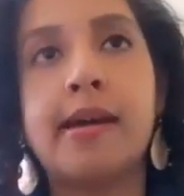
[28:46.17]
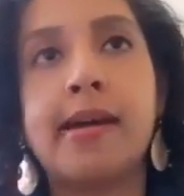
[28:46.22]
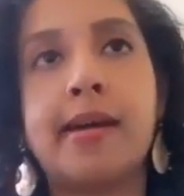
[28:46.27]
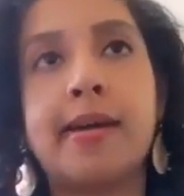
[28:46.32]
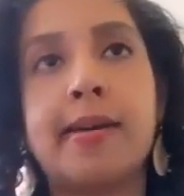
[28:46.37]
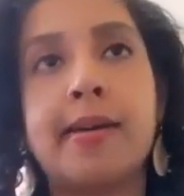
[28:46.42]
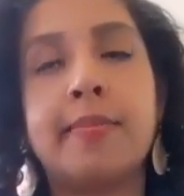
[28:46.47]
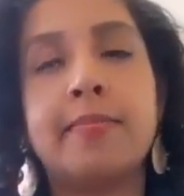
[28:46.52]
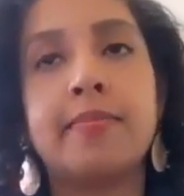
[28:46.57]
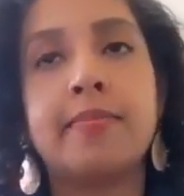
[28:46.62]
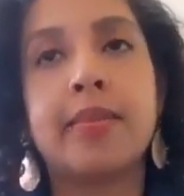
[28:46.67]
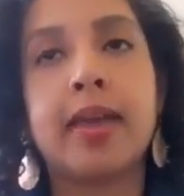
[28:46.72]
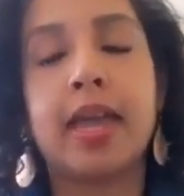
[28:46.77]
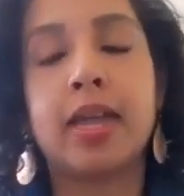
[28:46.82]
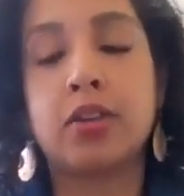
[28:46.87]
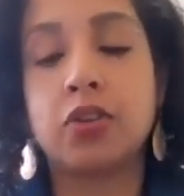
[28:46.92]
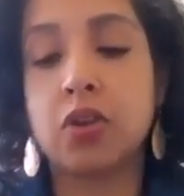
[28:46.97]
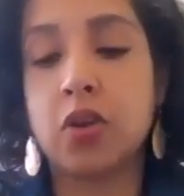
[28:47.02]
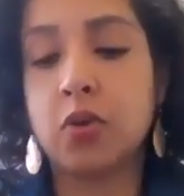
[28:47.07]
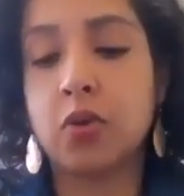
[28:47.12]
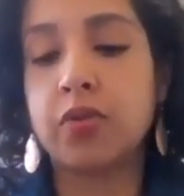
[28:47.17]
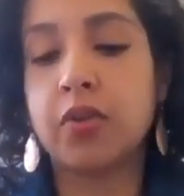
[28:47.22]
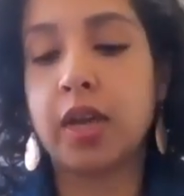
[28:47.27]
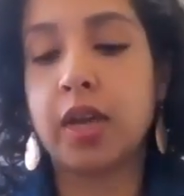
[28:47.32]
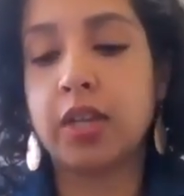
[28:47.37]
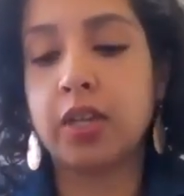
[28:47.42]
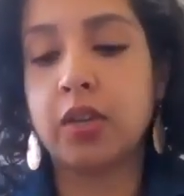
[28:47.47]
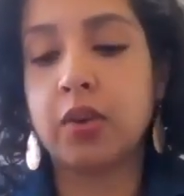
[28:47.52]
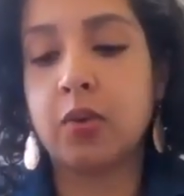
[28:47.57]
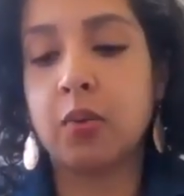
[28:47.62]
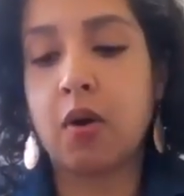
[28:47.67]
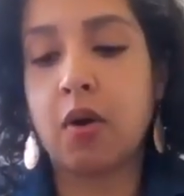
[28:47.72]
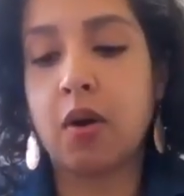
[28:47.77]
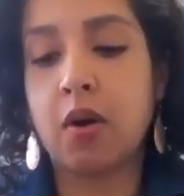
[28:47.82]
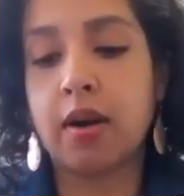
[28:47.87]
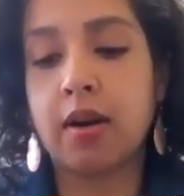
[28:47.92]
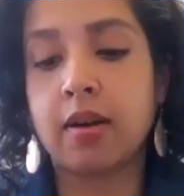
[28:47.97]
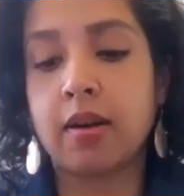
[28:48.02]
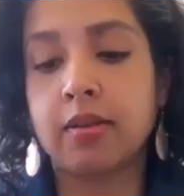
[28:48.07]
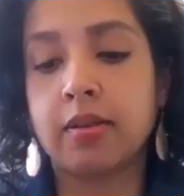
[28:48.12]
and know that you
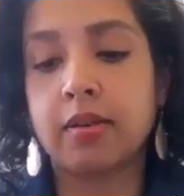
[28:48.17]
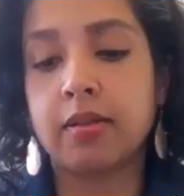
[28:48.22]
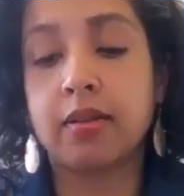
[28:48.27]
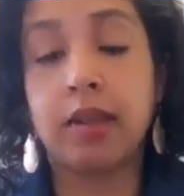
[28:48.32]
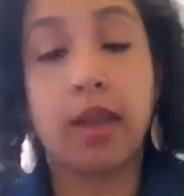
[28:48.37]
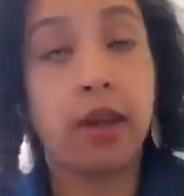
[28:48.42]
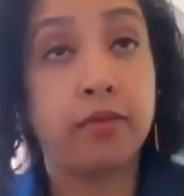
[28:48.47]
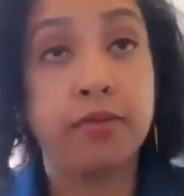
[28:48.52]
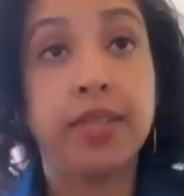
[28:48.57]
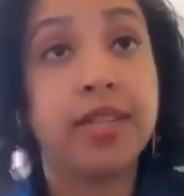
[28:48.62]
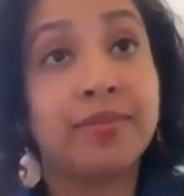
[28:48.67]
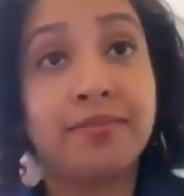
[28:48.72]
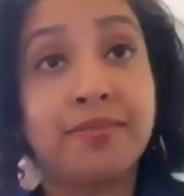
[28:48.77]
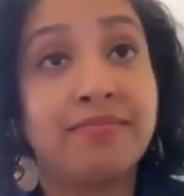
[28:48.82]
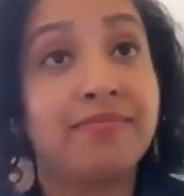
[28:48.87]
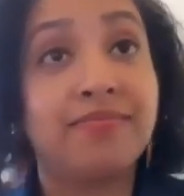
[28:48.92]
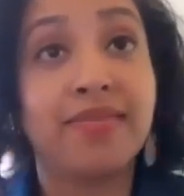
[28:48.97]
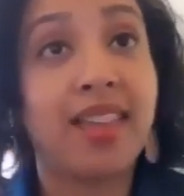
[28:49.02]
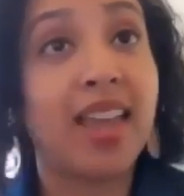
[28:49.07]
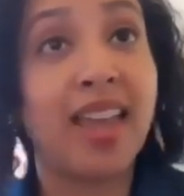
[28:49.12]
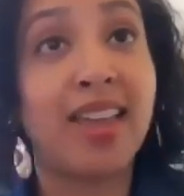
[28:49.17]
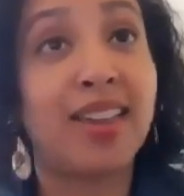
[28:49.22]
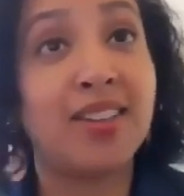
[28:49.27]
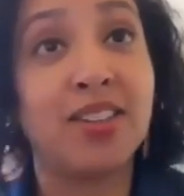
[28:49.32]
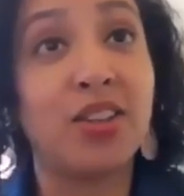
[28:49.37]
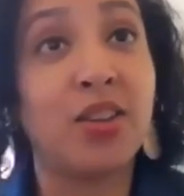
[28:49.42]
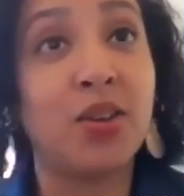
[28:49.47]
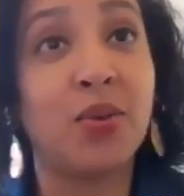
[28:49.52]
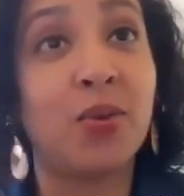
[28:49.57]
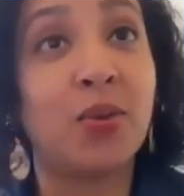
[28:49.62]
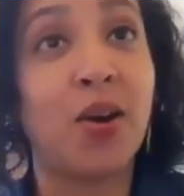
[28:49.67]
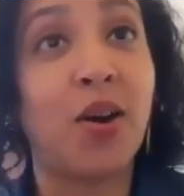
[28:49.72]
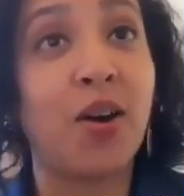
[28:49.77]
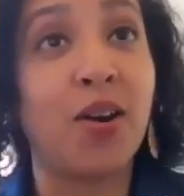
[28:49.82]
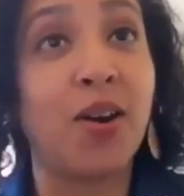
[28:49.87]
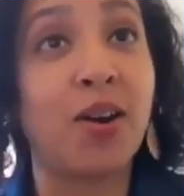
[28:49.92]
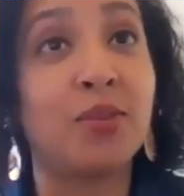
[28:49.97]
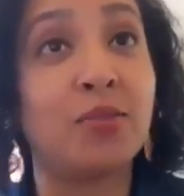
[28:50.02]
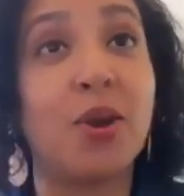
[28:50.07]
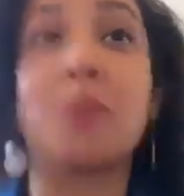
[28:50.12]
are loved and you
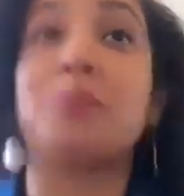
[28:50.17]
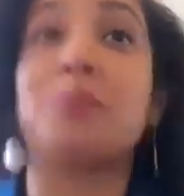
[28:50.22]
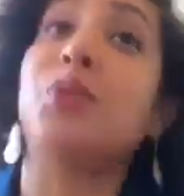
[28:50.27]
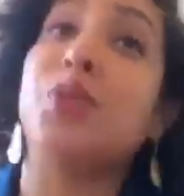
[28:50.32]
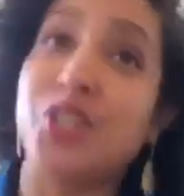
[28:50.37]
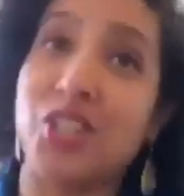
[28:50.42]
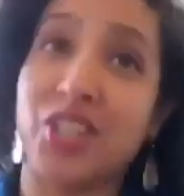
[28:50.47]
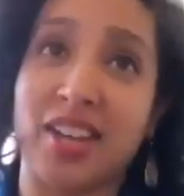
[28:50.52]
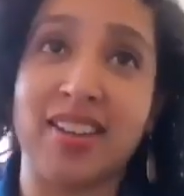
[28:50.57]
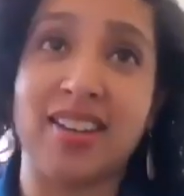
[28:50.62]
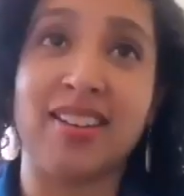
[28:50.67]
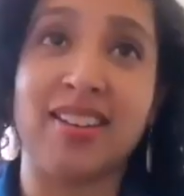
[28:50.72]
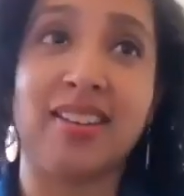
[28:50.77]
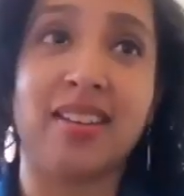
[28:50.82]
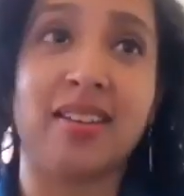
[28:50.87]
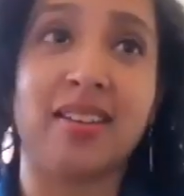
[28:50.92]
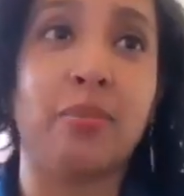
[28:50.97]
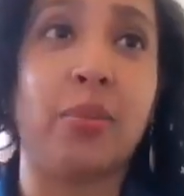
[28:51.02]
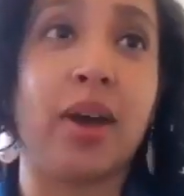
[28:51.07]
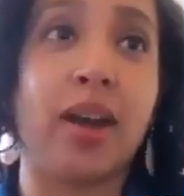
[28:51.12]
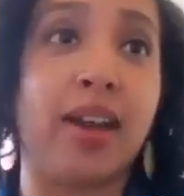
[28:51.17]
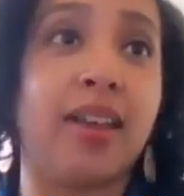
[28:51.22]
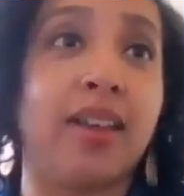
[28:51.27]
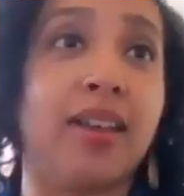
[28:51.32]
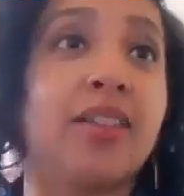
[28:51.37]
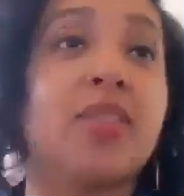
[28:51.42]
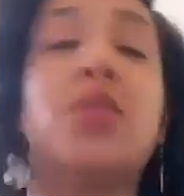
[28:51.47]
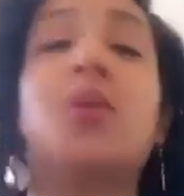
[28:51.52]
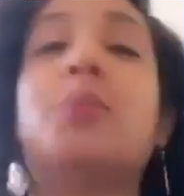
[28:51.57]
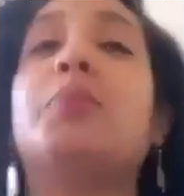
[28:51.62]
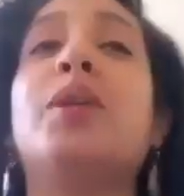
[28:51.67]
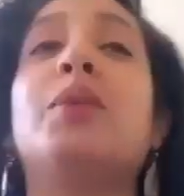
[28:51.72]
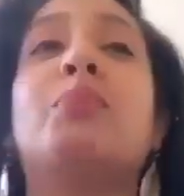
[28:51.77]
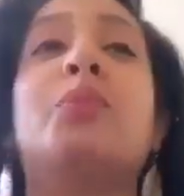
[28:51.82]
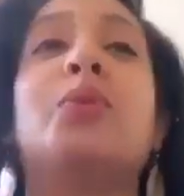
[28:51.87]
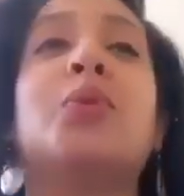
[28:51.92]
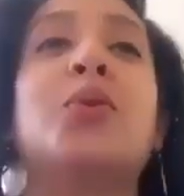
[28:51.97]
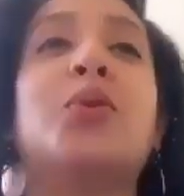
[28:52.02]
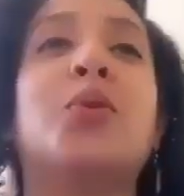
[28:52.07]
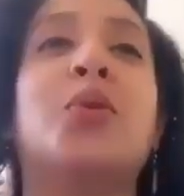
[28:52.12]
are appreciated by the
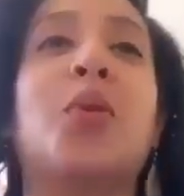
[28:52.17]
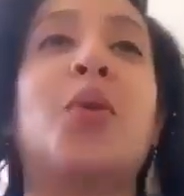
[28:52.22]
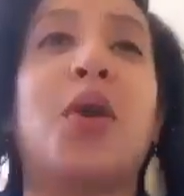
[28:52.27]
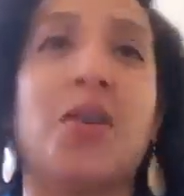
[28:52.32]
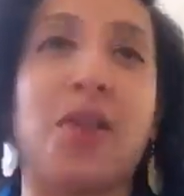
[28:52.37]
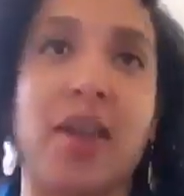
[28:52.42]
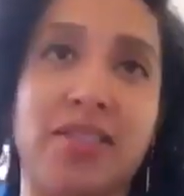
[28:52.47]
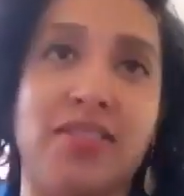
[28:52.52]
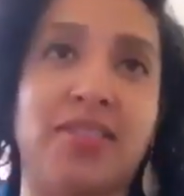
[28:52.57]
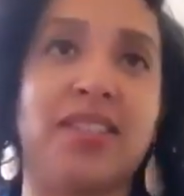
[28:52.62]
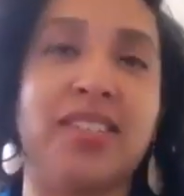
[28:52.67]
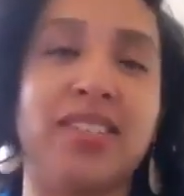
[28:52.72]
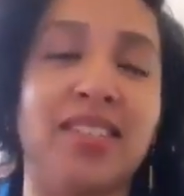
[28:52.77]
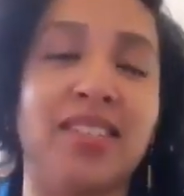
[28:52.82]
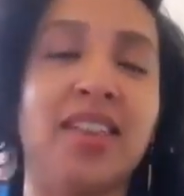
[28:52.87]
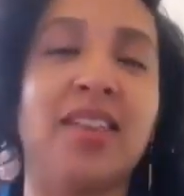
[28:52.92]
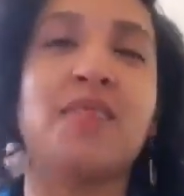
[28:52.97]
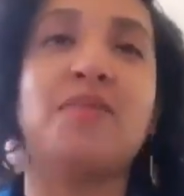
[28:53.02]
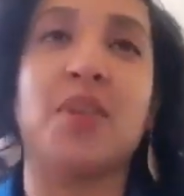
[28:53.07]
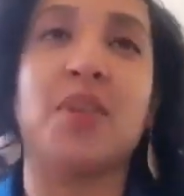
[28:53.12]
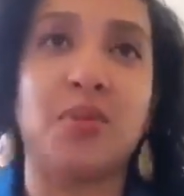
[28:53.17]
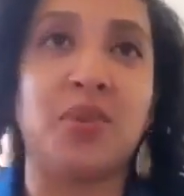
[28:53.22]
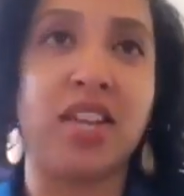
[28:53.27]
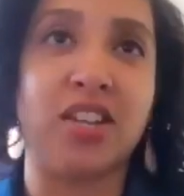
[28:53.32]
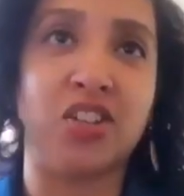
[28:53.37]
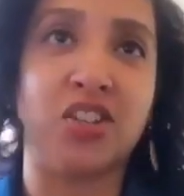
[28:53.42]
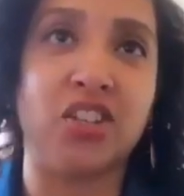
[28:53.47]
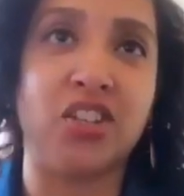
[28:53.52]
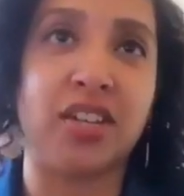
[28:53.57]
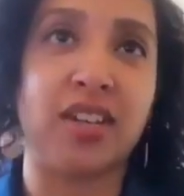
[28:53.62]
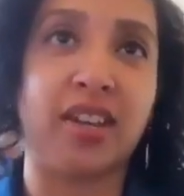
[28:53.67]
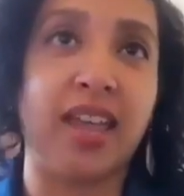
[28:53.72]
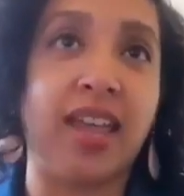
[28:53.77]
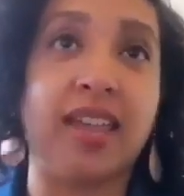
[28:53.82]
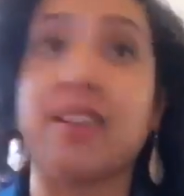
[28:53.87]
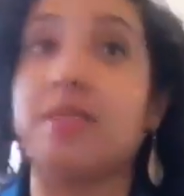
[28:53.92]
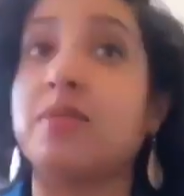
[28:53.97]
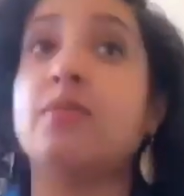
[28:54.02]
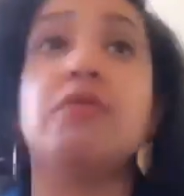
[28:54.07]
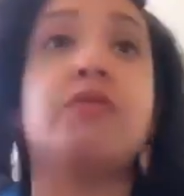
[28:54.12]
people who are at this foundation
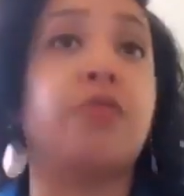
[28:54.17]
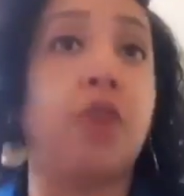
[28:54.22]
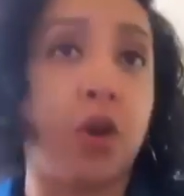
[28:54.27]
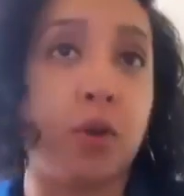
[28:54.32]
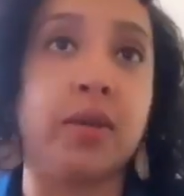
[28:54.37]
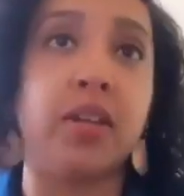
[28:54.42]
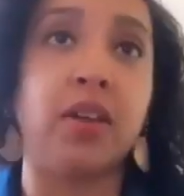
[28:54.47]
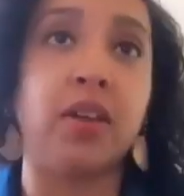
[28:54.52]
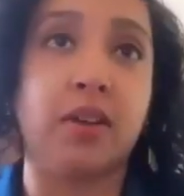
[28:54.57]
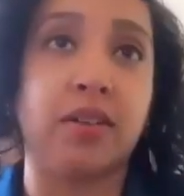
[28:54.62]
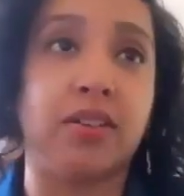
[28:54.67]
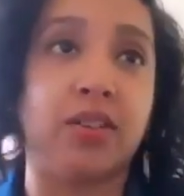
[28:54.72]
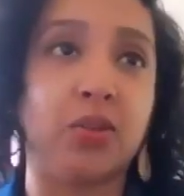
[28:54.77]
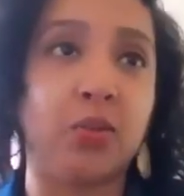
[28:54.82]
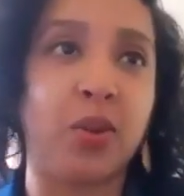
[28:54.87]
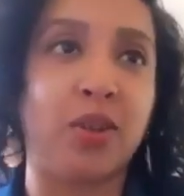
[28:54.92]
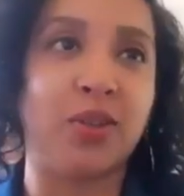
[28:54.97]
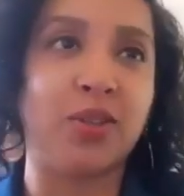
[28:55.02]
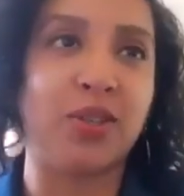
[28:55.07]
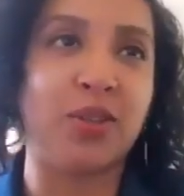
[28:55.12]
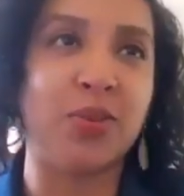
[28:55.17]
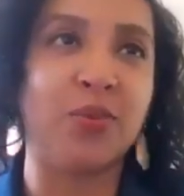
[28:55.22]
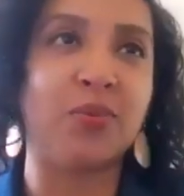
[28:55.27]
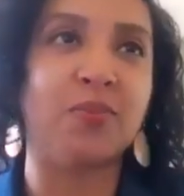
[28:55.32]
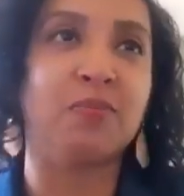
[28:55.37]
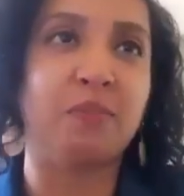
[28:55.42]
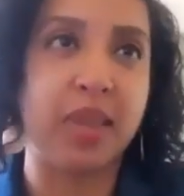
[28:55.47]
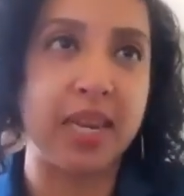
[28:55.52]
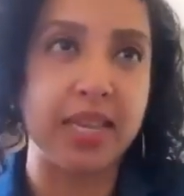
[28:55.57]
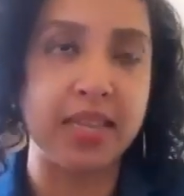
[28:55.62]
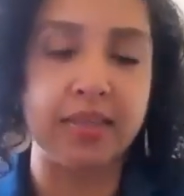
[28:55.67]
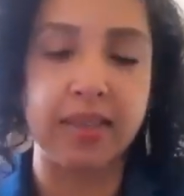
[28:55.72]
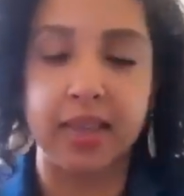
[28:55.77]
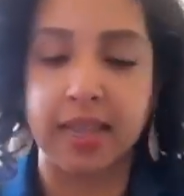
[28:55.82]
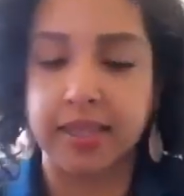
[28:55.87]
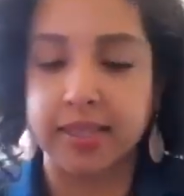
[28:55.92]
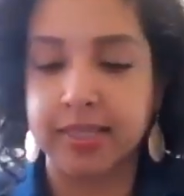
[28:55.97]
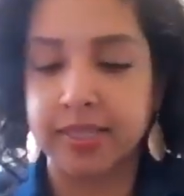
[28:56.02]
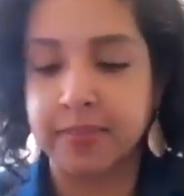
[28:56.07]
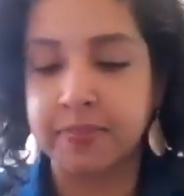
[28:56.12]
and far beyond as well too. Many
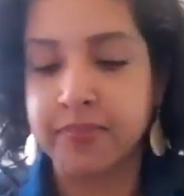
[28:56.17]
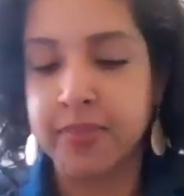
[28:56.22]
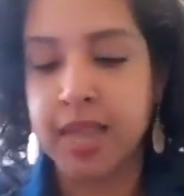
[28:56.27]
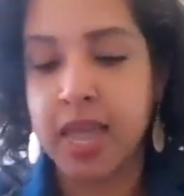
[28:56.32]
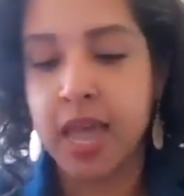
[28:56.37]
thanks.